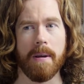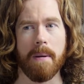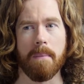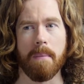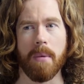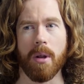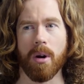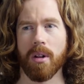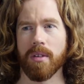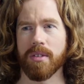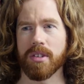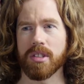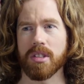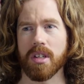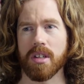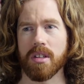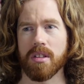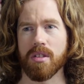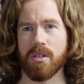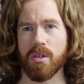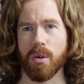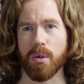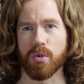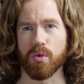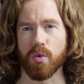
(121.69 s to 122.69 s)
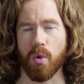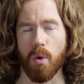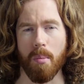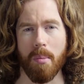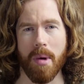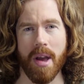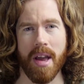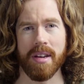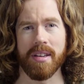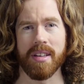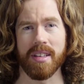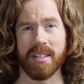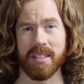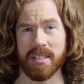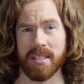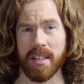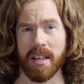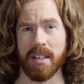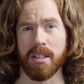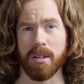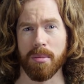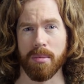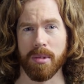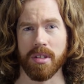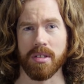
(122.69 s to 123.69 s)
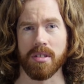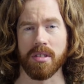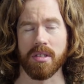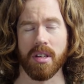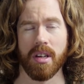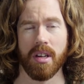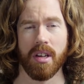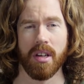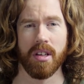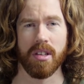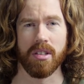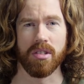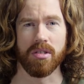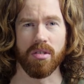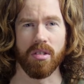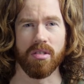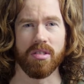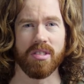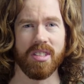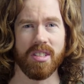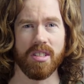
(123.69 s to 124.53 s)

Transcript: and all of a sudden those romantic sentiments start to